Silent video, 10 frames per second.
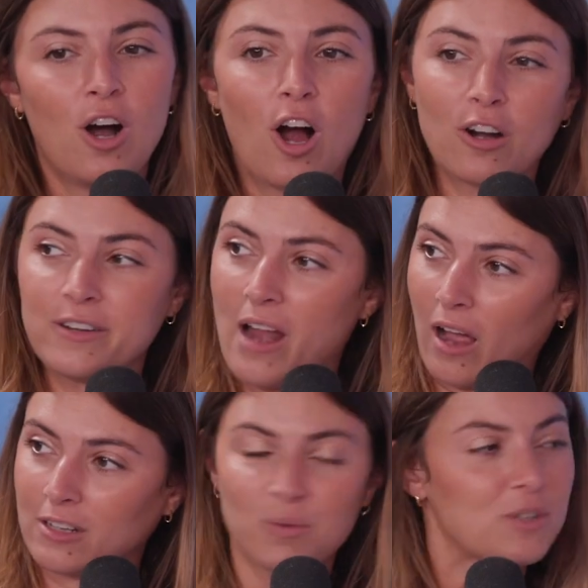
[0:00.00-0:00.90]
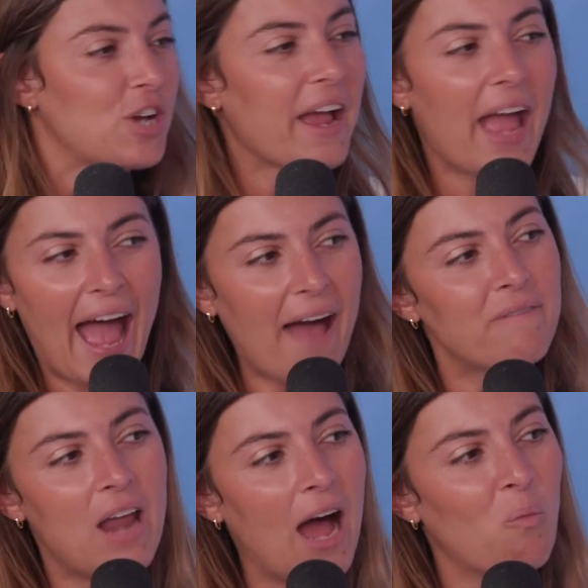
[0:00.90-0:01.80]
Hard Knocks, which I
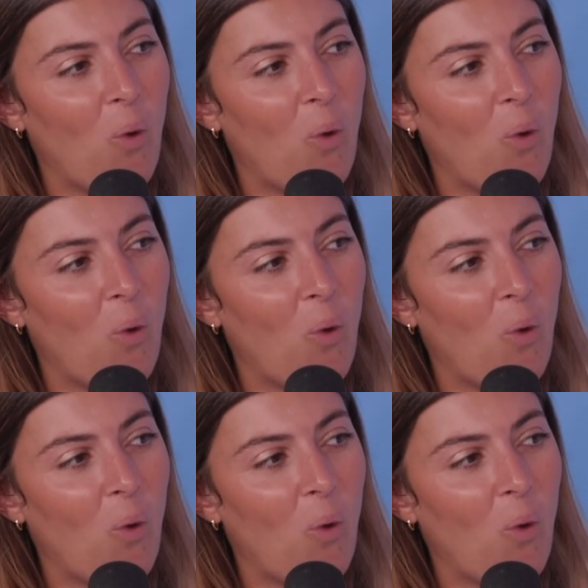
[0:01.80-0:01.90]
have not